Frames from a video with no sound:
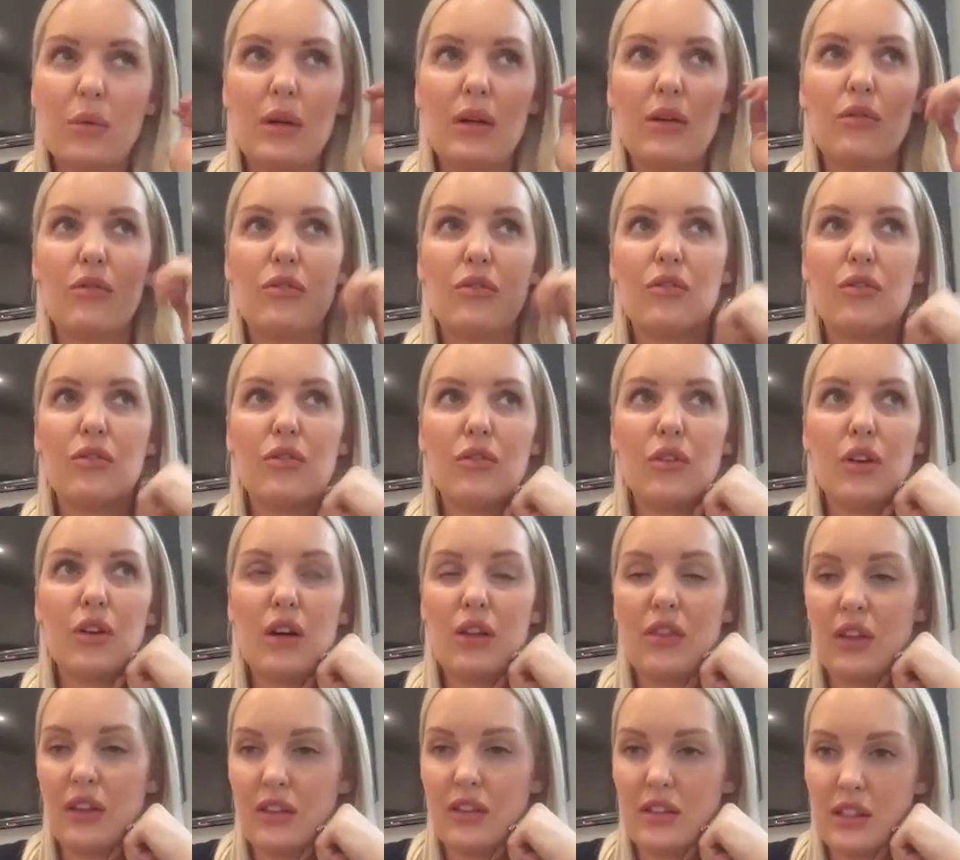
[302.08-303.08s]
with, I
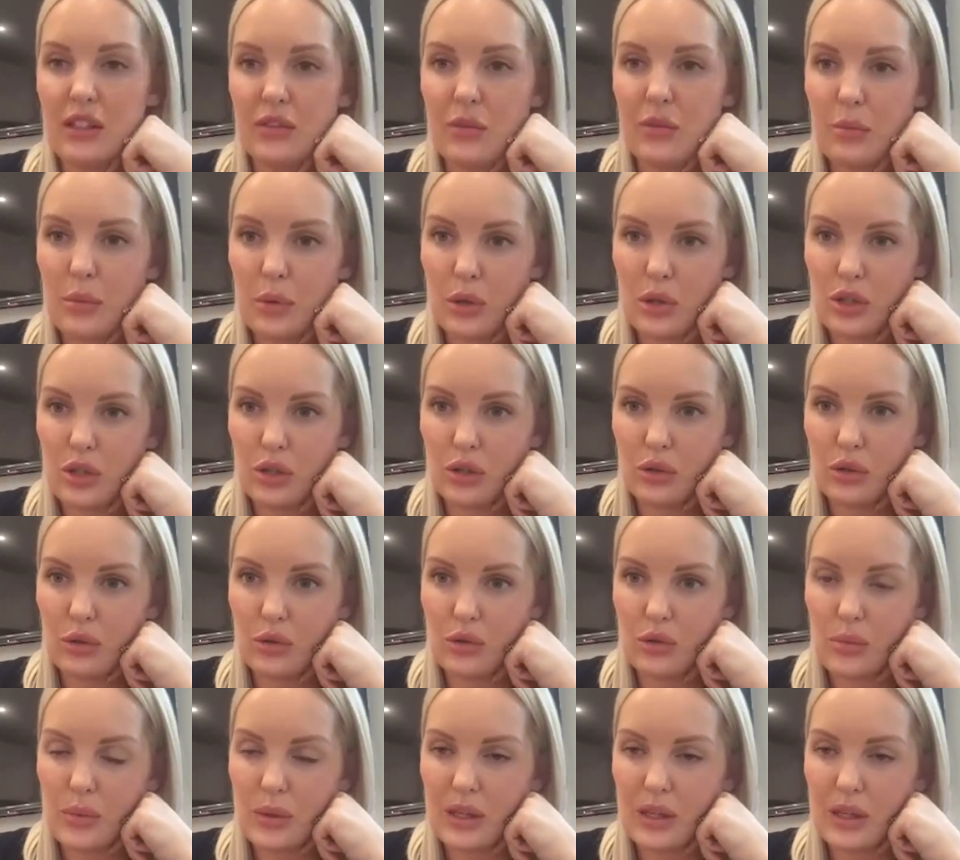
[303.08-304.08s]
think the different
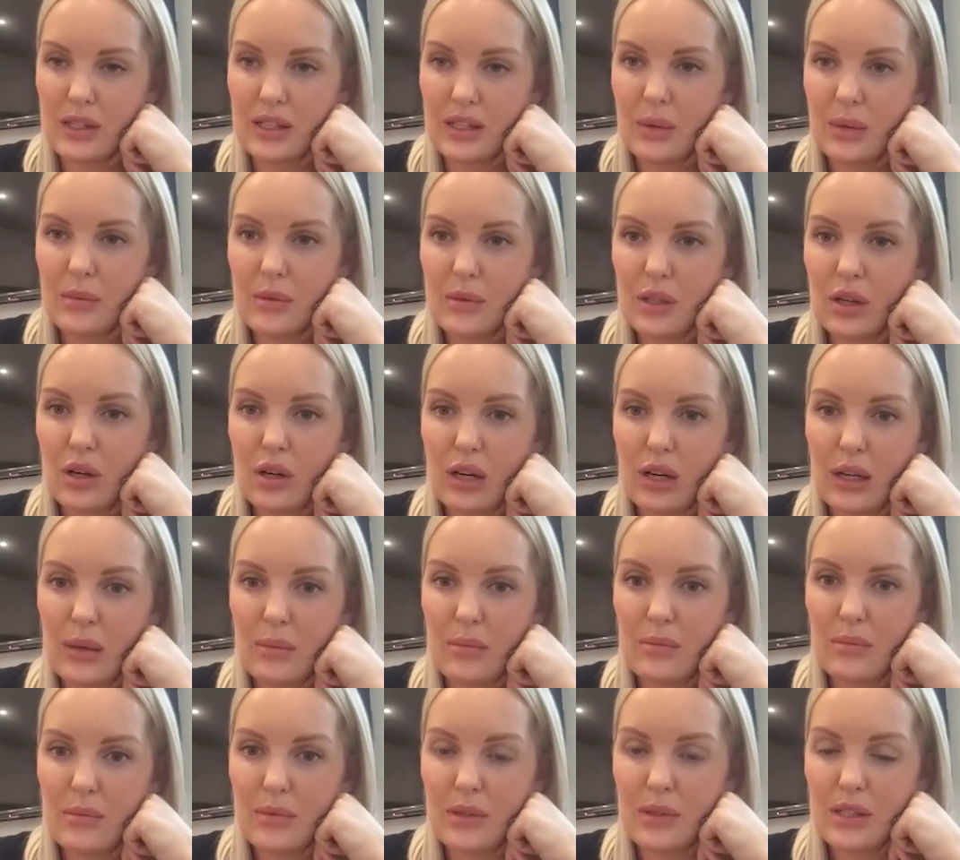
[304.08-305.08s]
modules, because
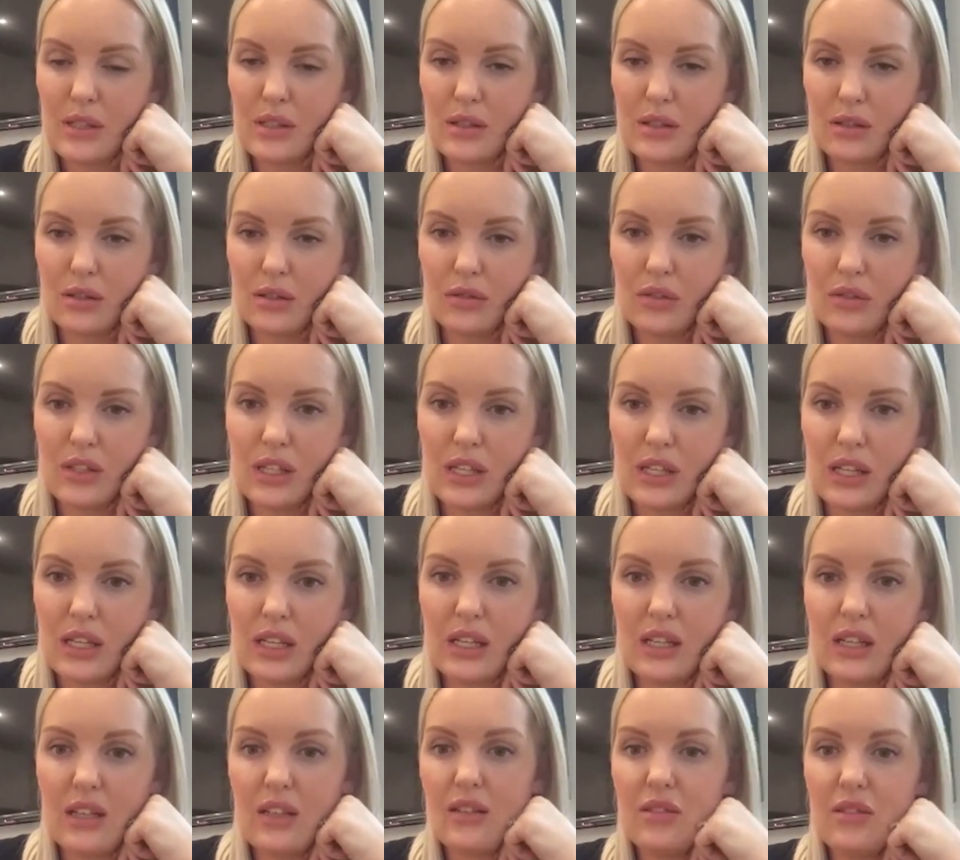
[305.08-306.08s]
sometimes
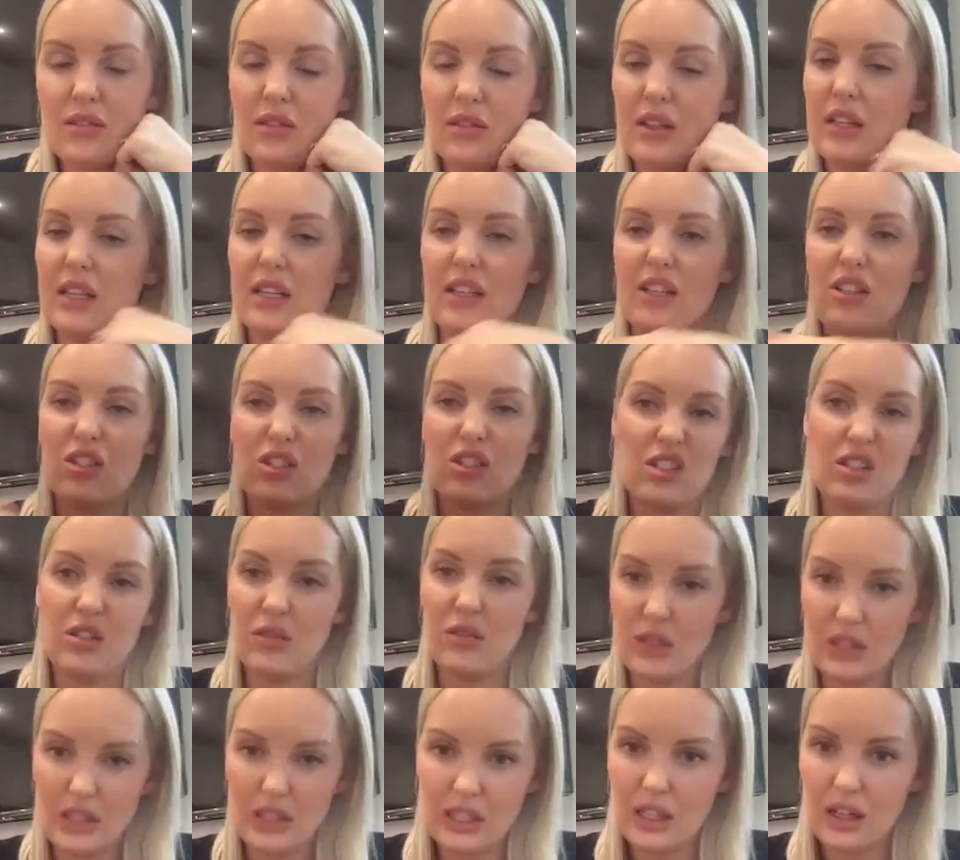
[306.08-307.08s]
obviously it is just a
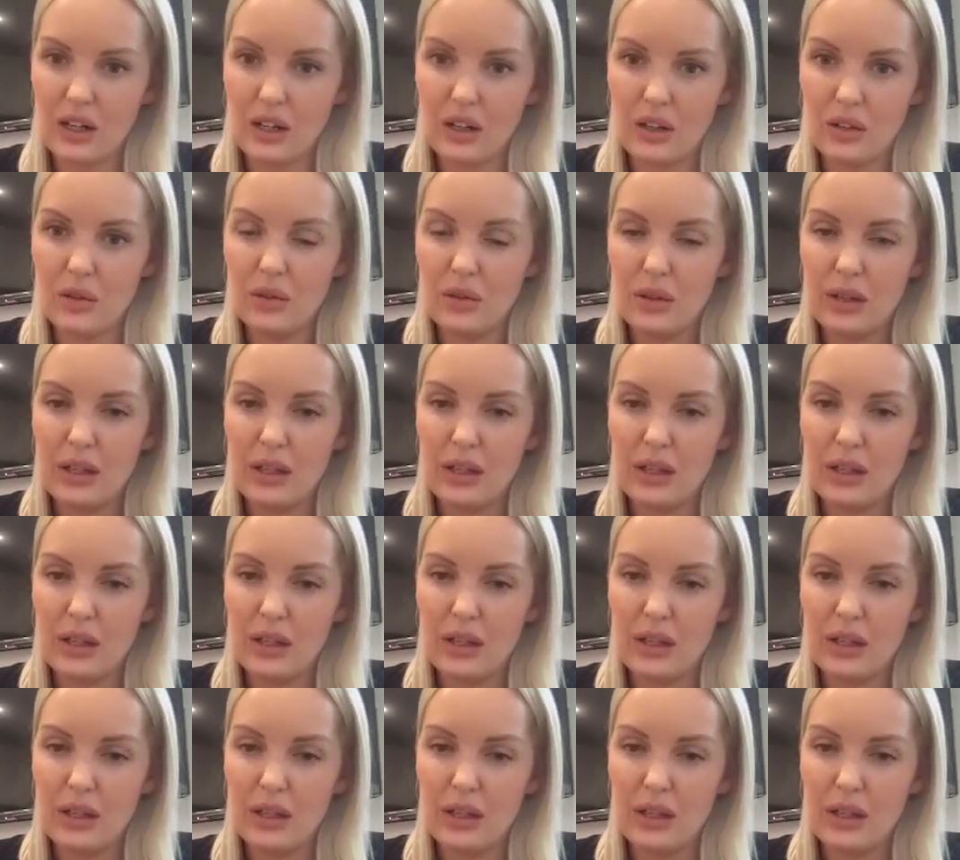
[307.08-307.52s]
video,